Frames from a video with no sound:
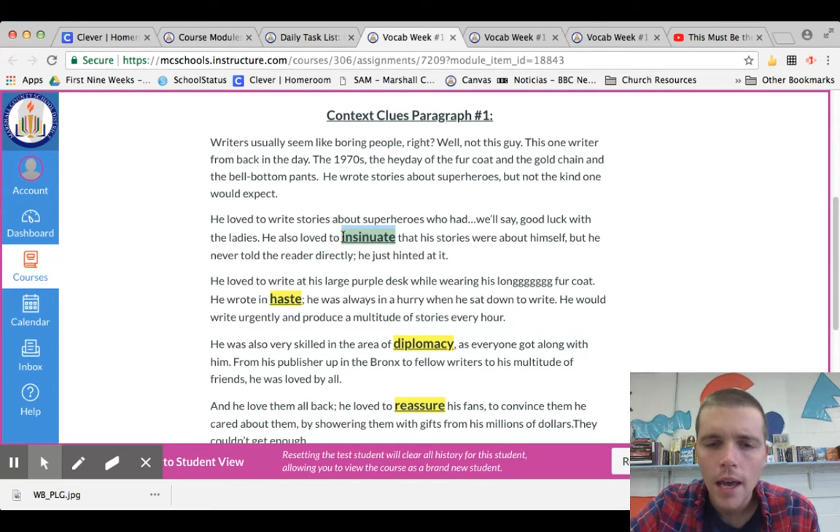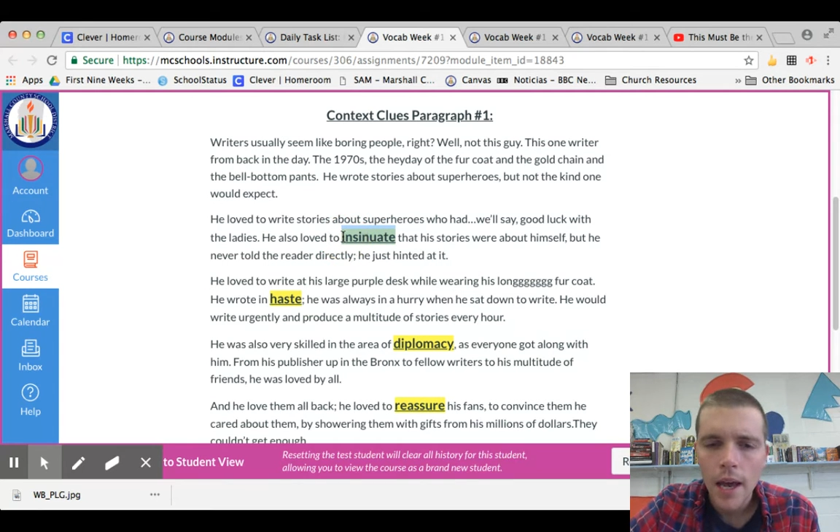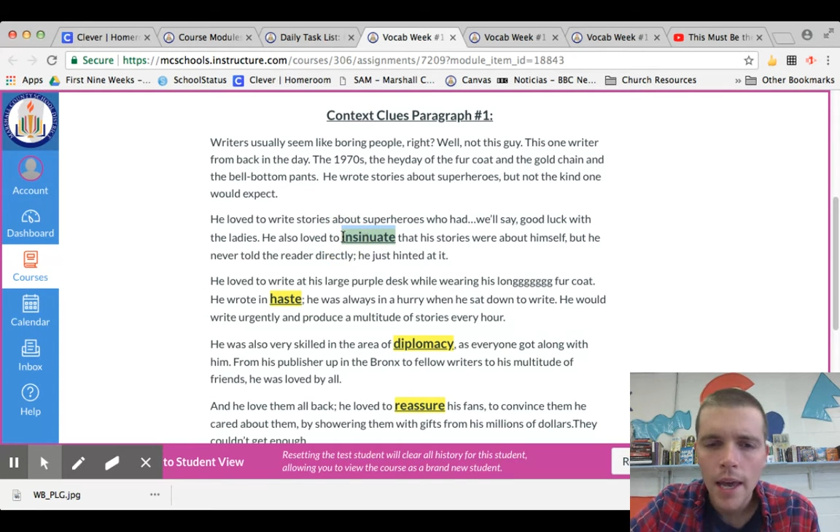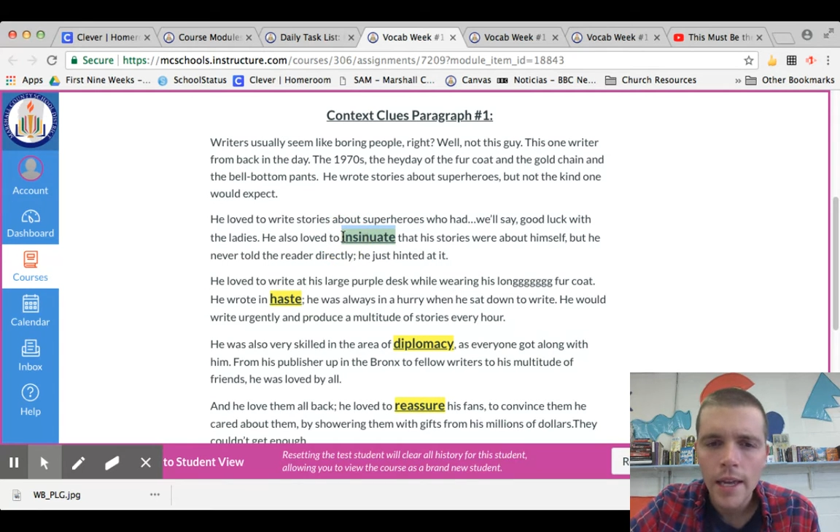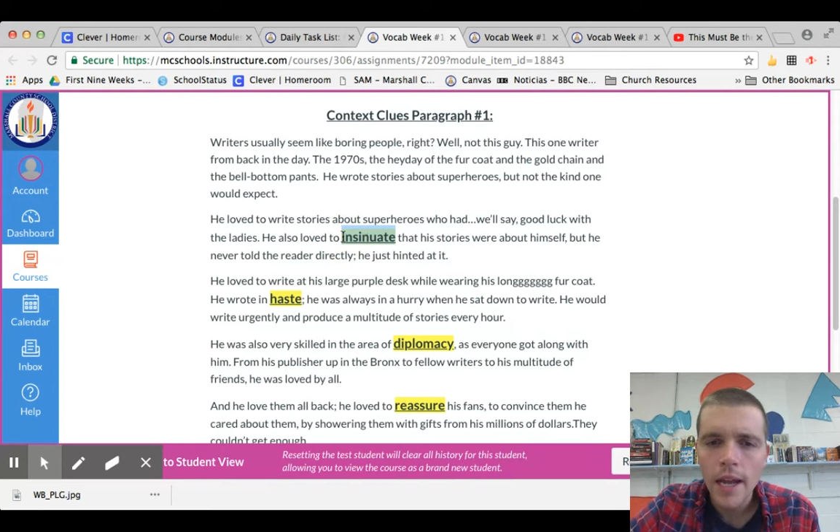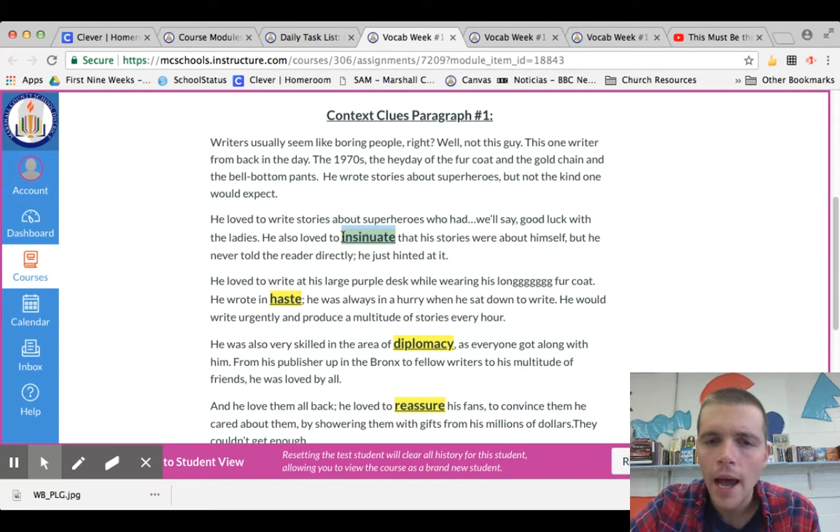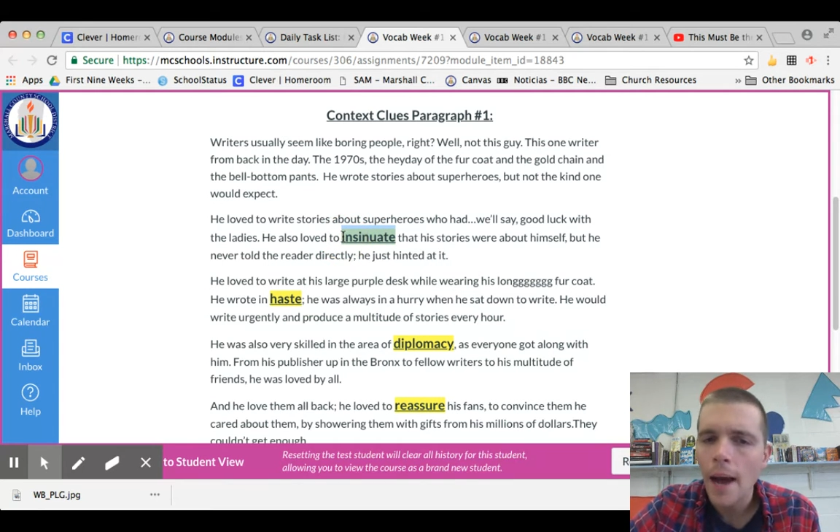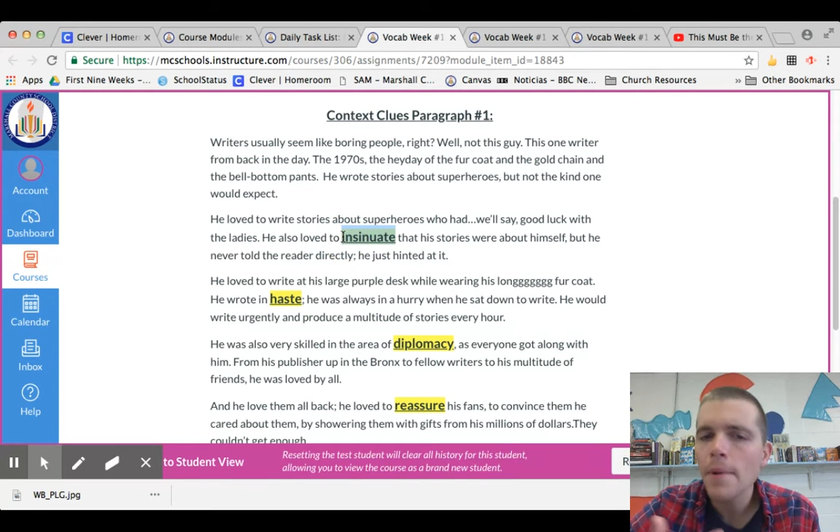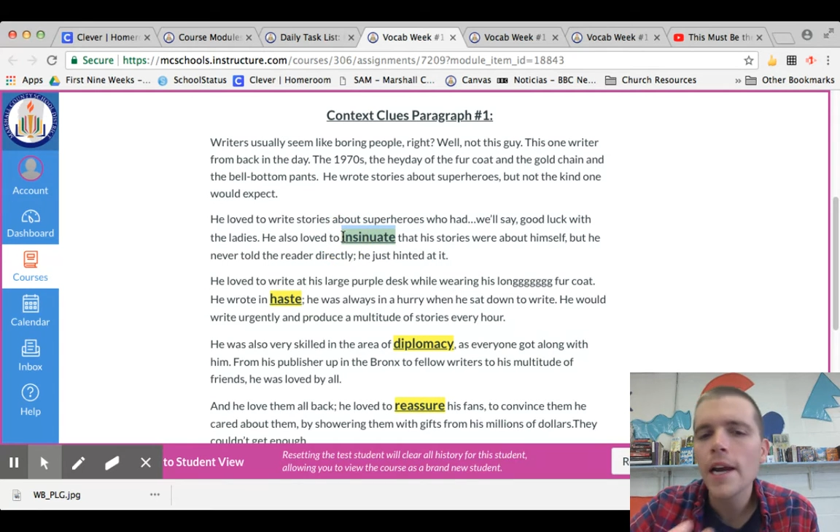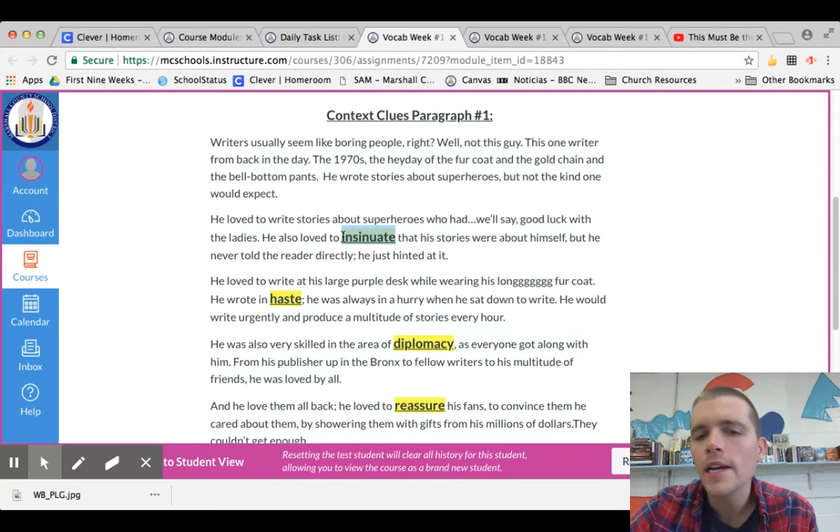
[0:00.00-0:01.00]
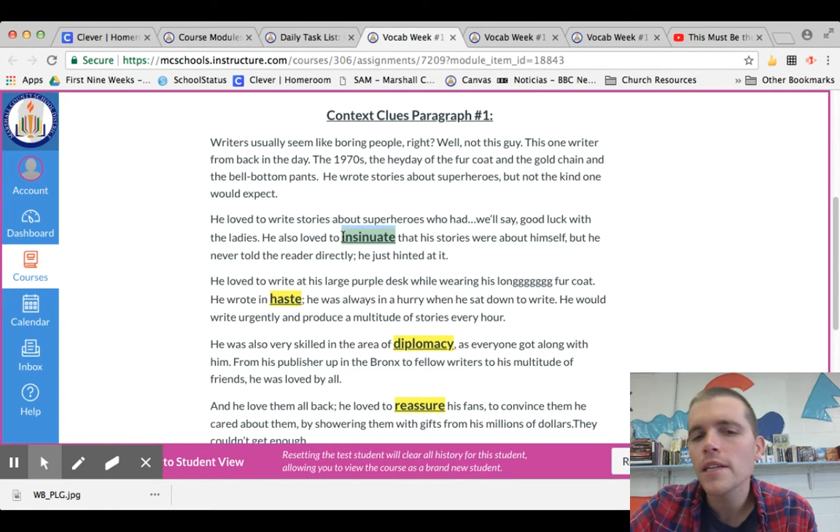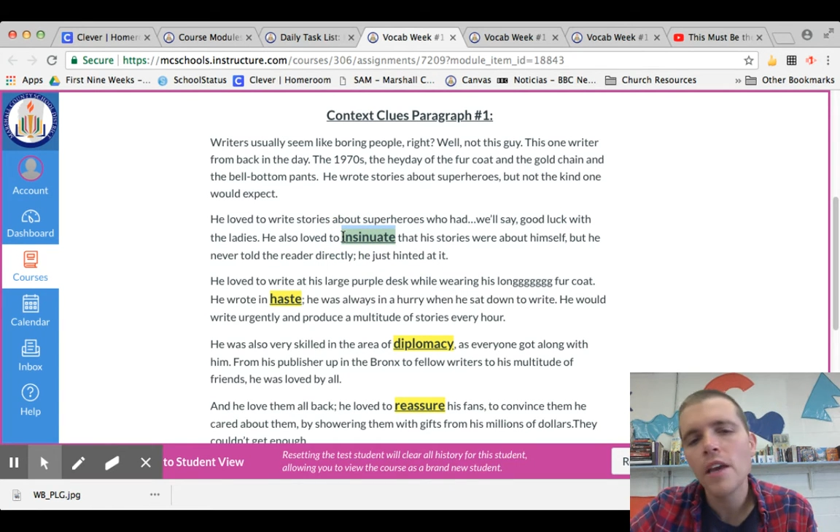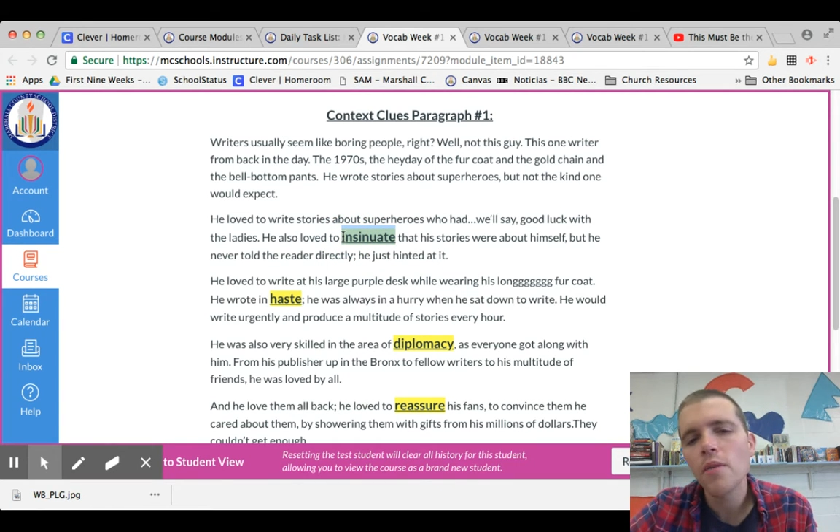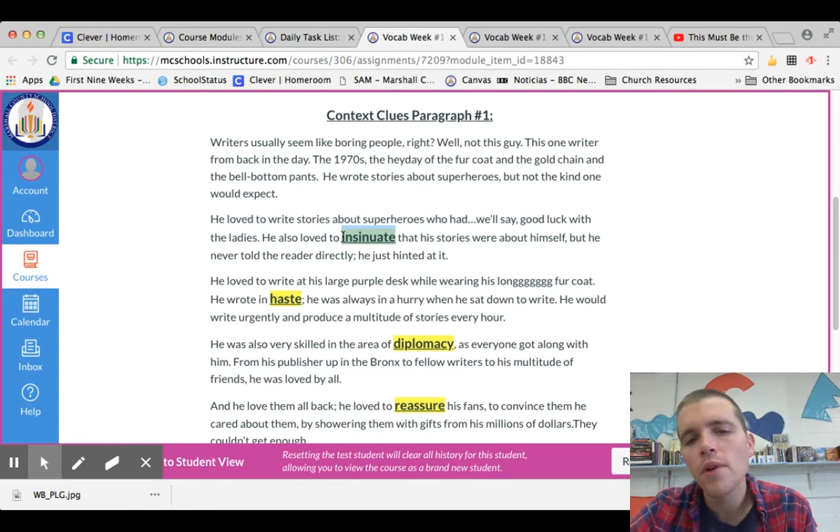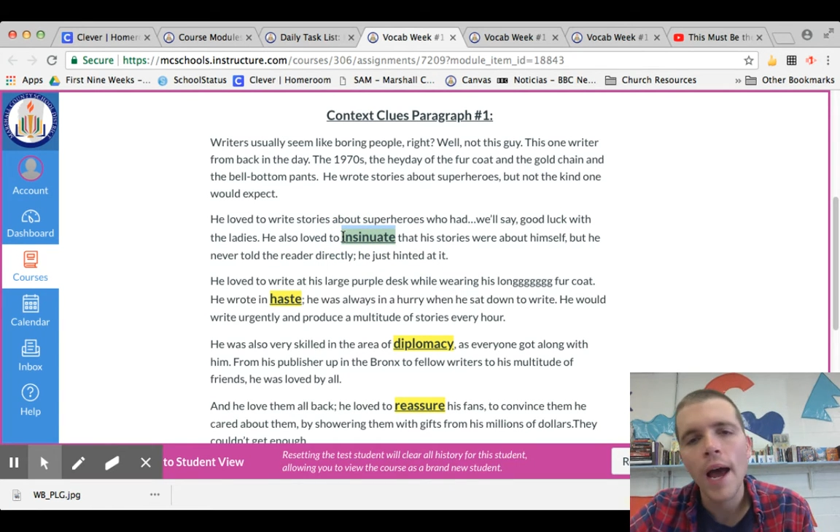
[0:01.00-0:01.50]
And I'm not going to tell
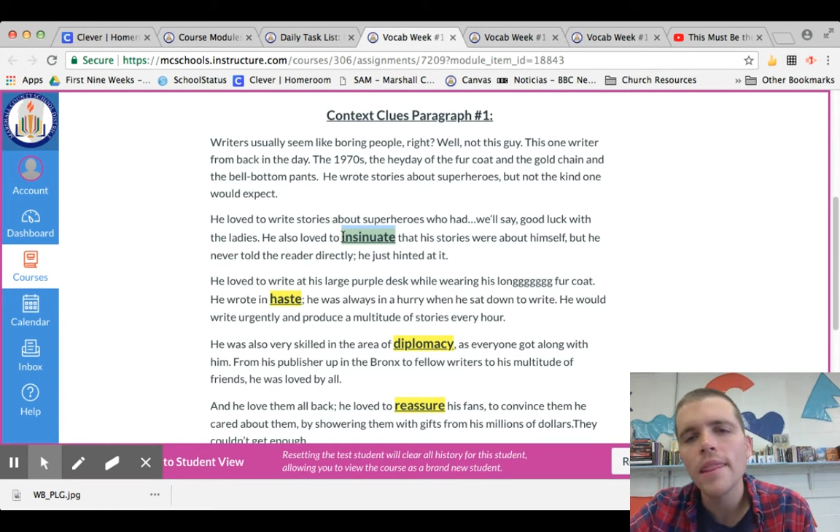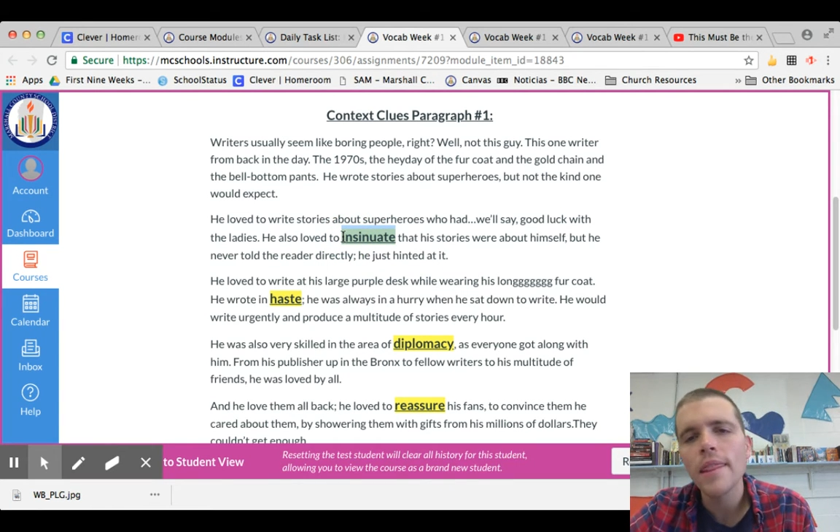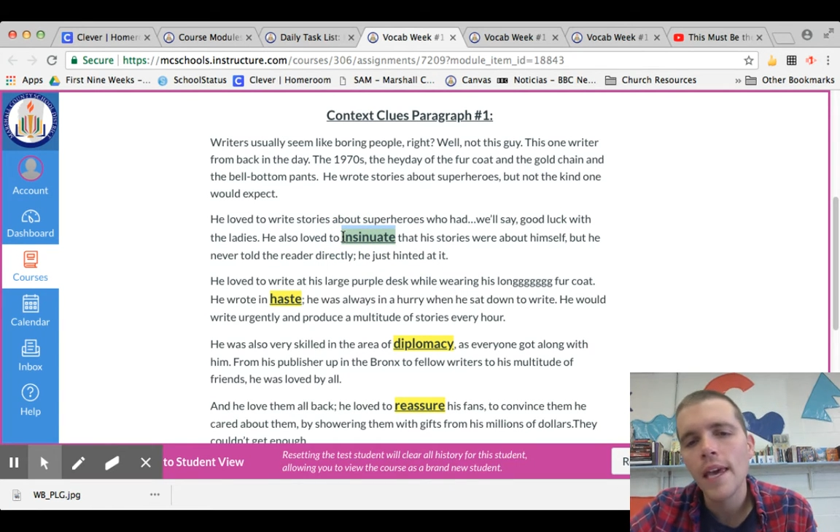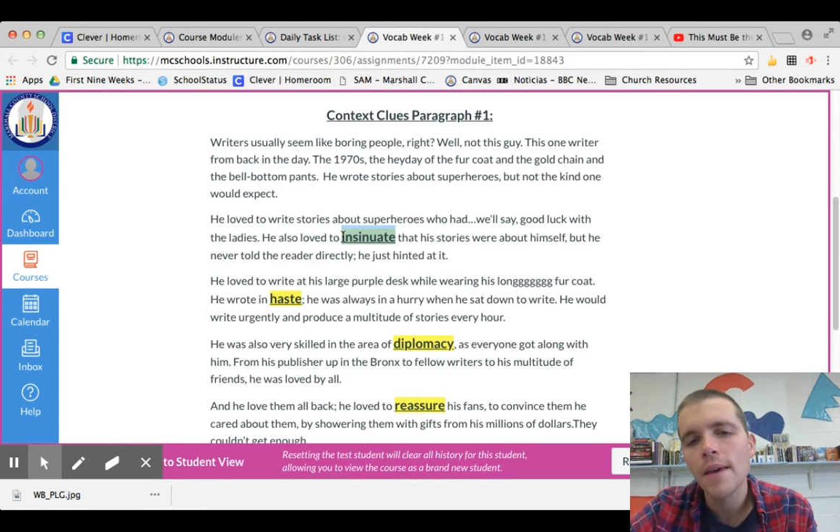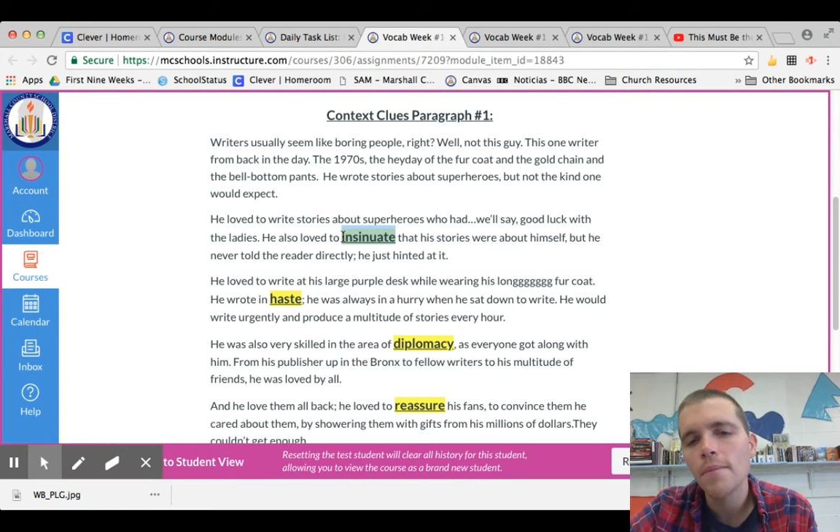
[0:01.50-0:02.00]
you what I think